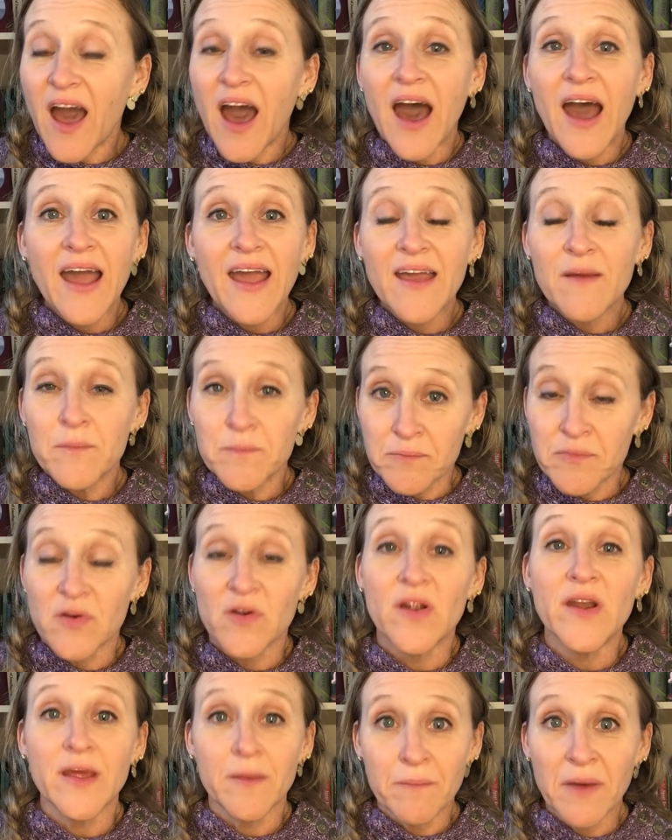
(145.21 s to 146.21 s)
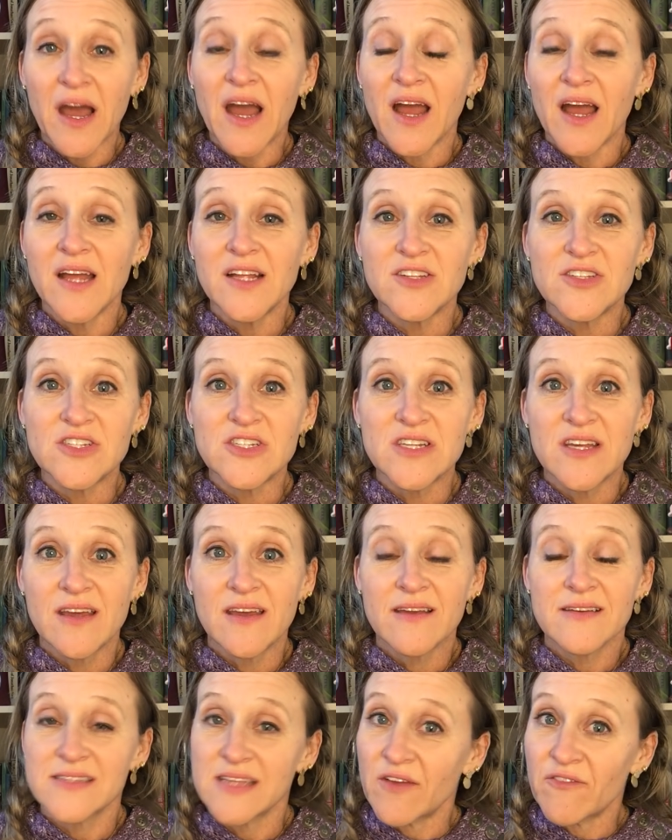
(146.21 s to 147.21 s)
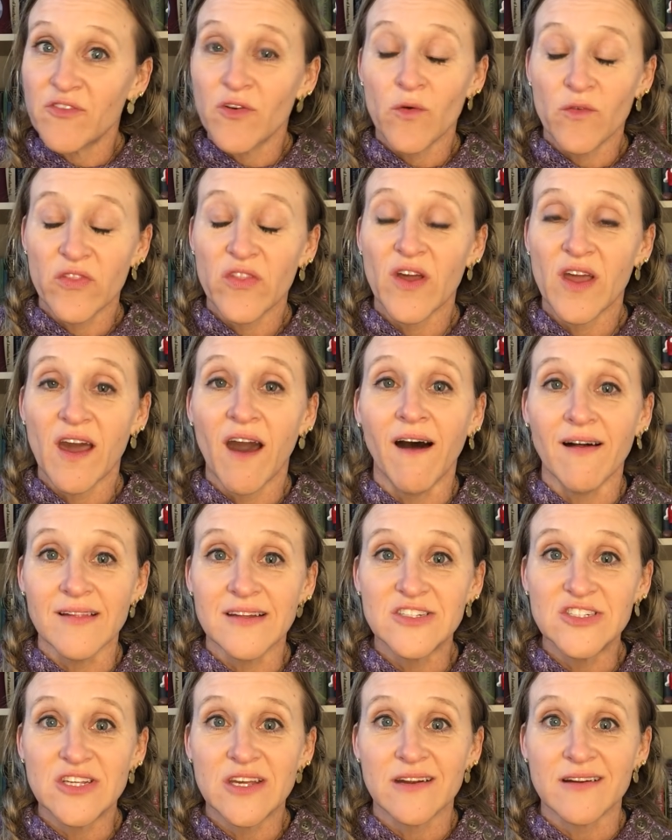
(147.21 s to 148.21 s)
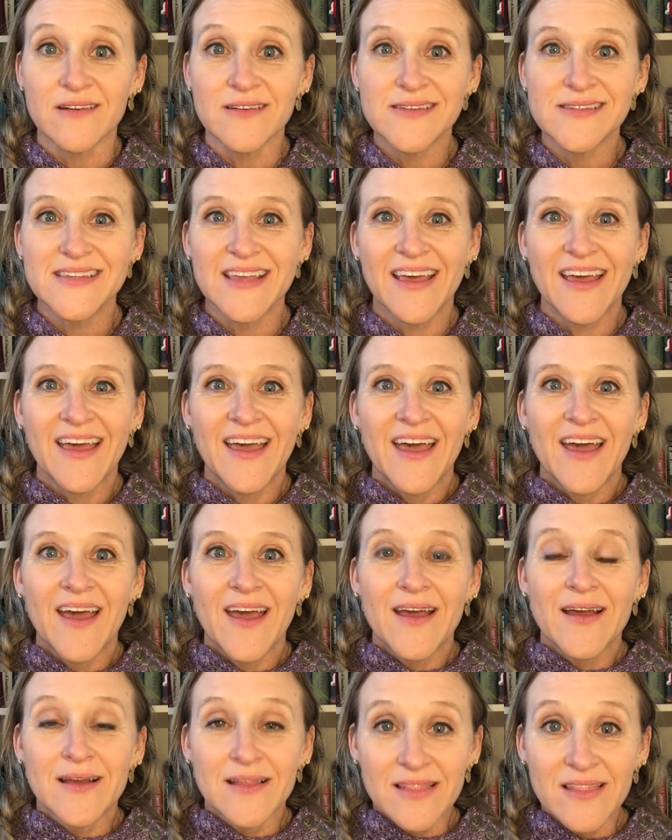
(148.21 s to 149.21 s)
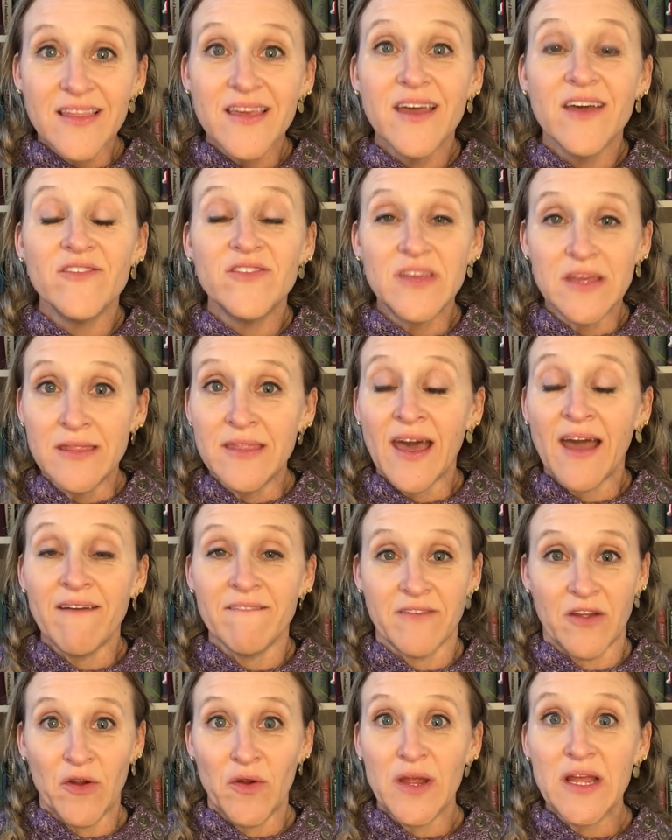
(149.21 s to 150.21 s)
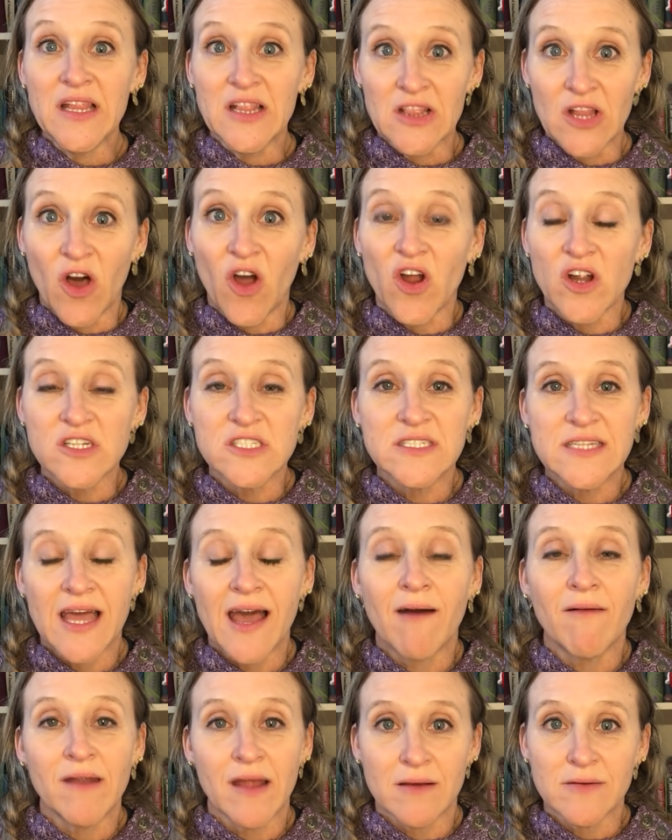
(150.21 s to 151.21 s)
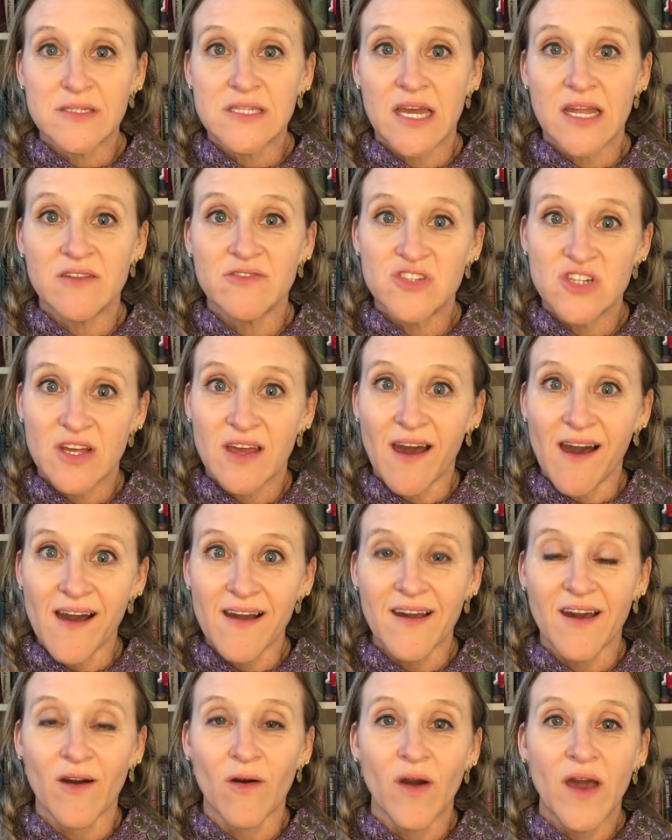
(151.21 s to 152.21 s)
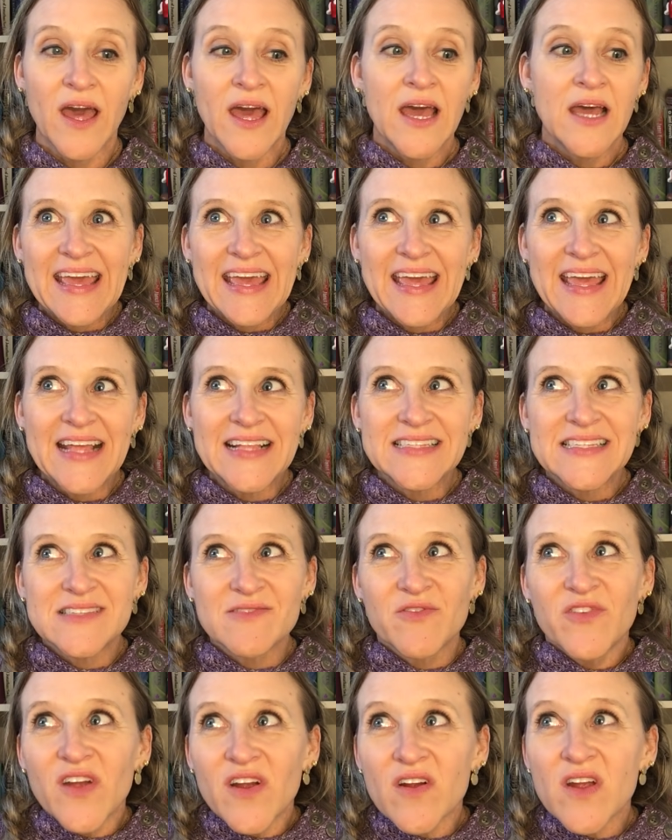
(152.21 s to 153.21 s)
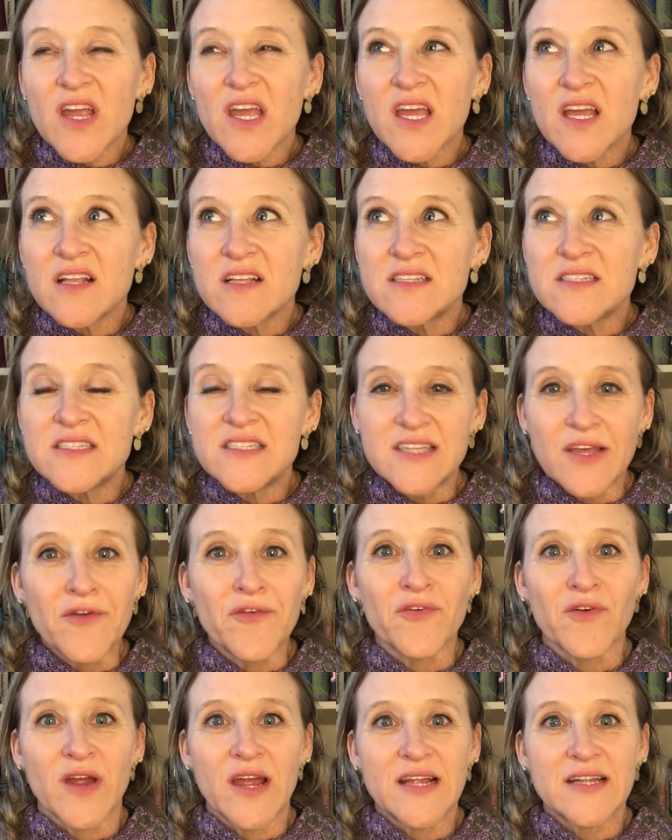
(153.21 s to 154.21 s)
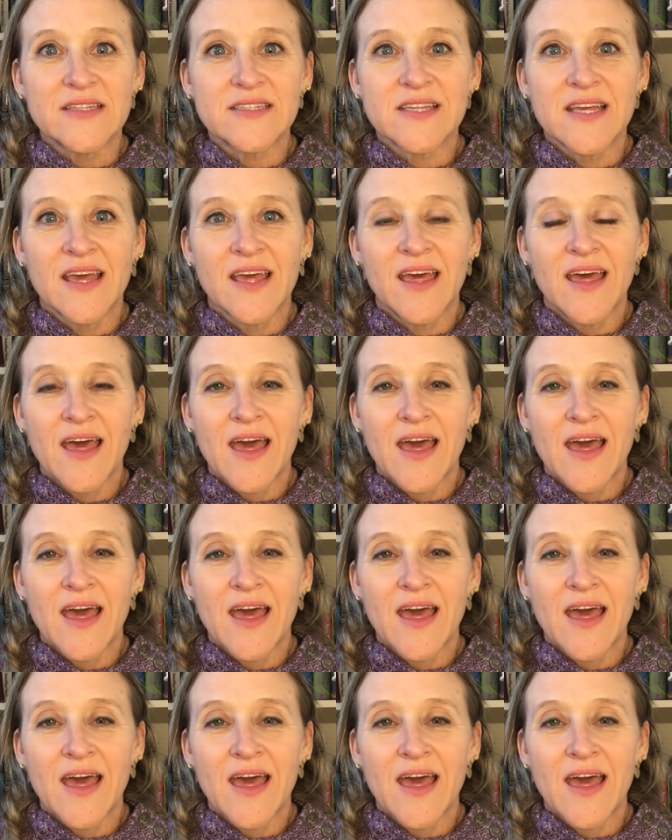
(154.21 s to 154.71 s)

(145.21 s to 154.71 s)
I pretty much, except for the college years, lived in that very large town outside of Chicago. It's very different